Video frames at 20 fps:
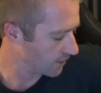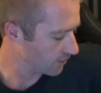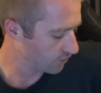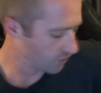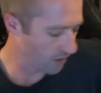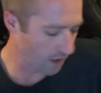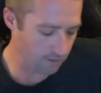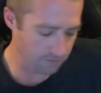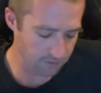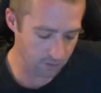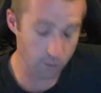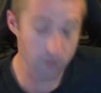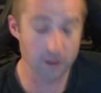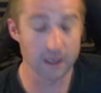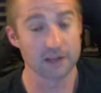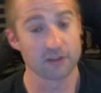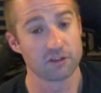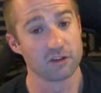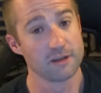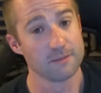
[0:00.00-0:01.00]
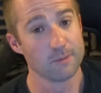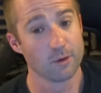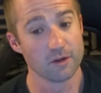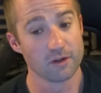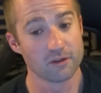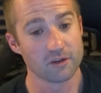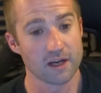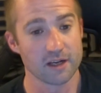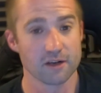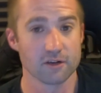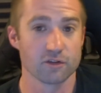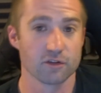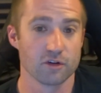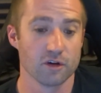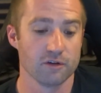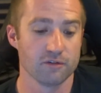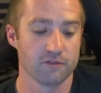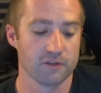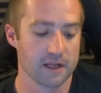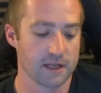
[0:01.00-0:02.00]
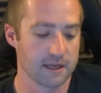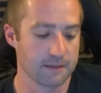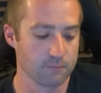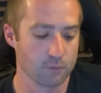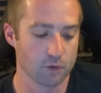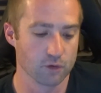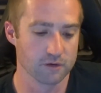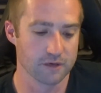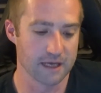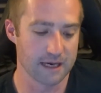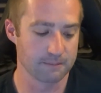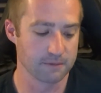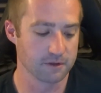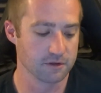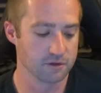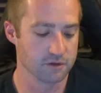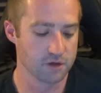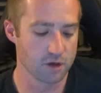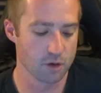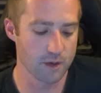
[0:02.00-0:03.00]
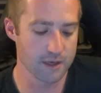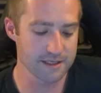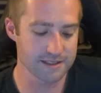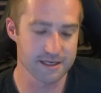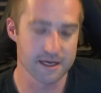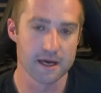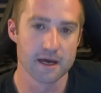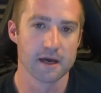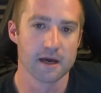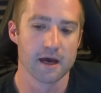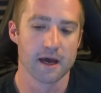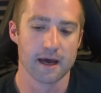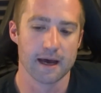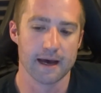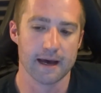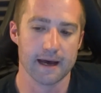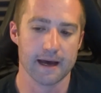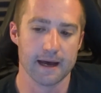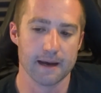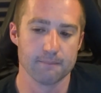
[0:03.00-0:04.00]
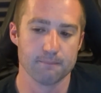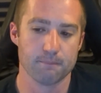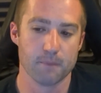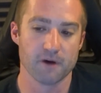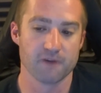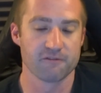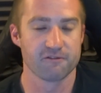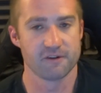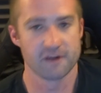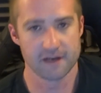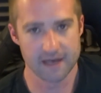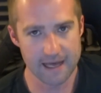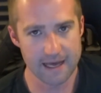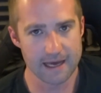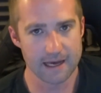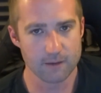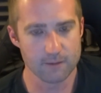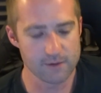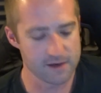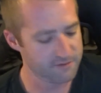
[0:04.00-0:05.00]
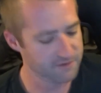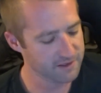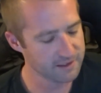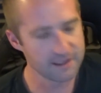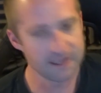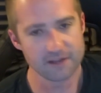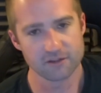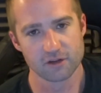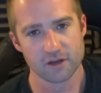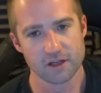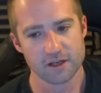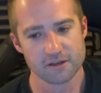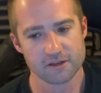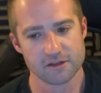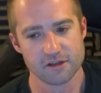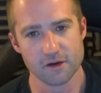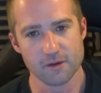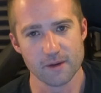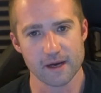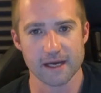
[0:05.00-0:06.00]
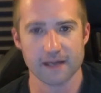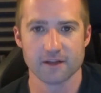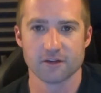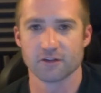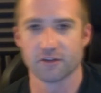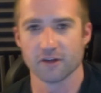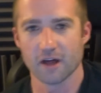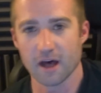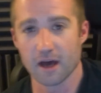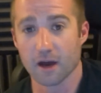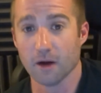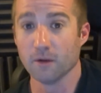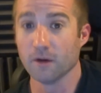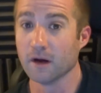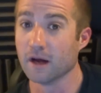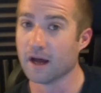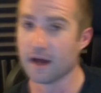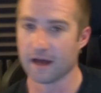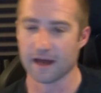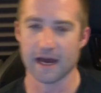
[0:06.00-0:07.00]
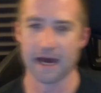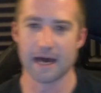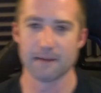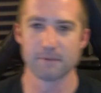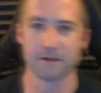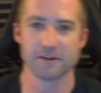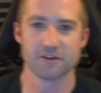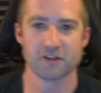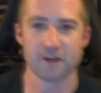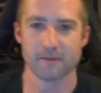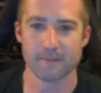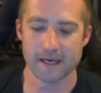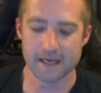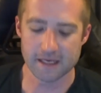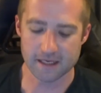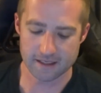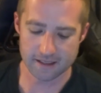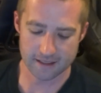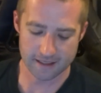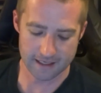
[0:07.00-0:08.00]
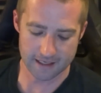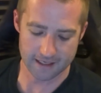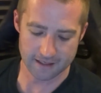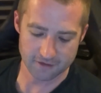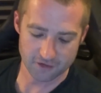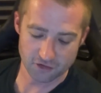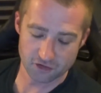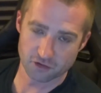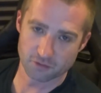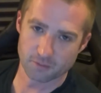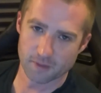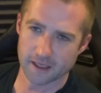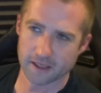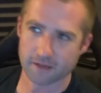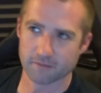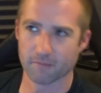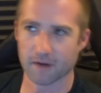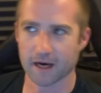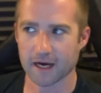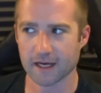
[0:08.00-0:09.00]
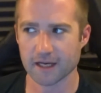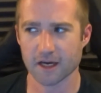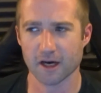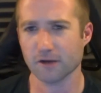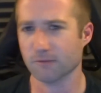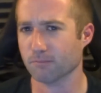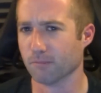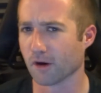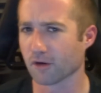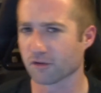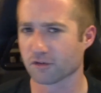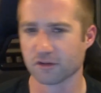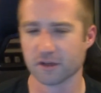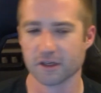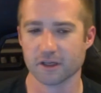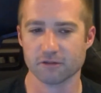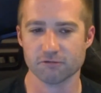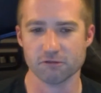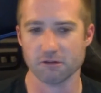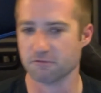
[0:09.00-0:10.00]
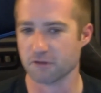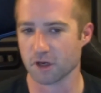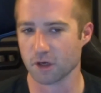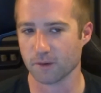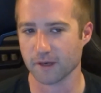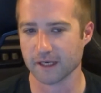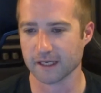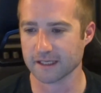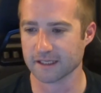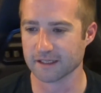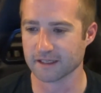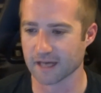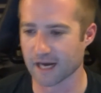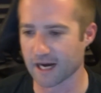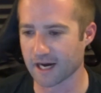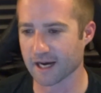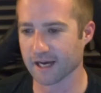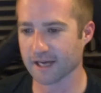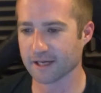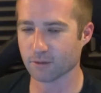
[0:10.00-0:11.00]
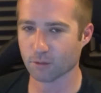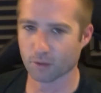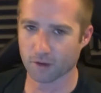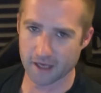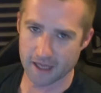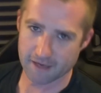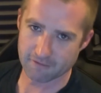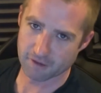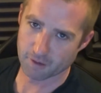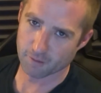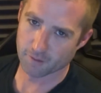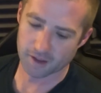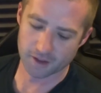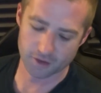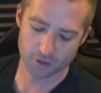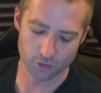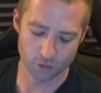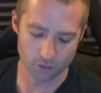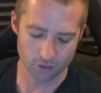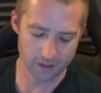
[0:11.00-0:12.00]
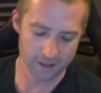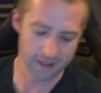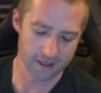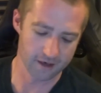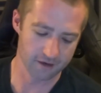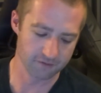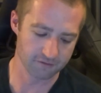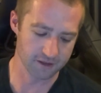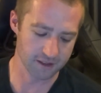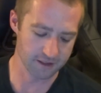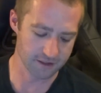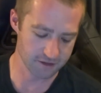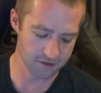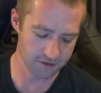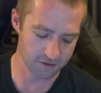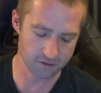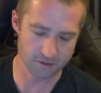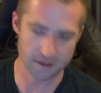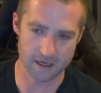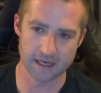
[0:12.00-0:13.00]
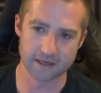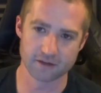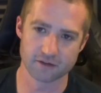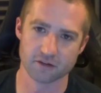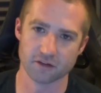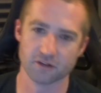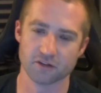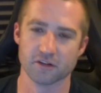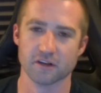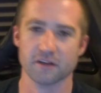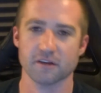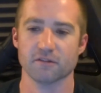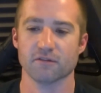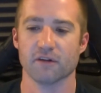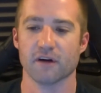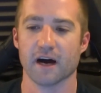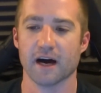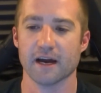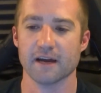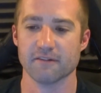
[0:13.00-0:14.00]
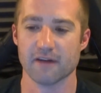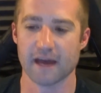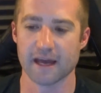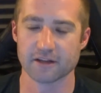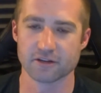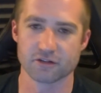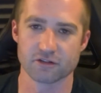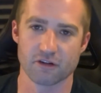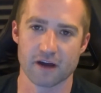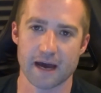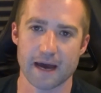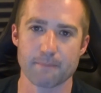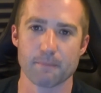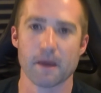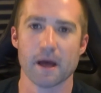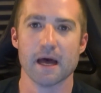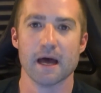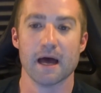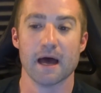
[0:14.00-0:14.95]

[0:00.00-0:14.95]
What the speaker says: So if you would like to see more of this kind of stuff, then I'm more than happy to do it. But for now, I think that's going to do it. So I've been Timmy. This has been my unboxing, reviewing, guide, whatever you want to call it, of the new HTC Vive head strap.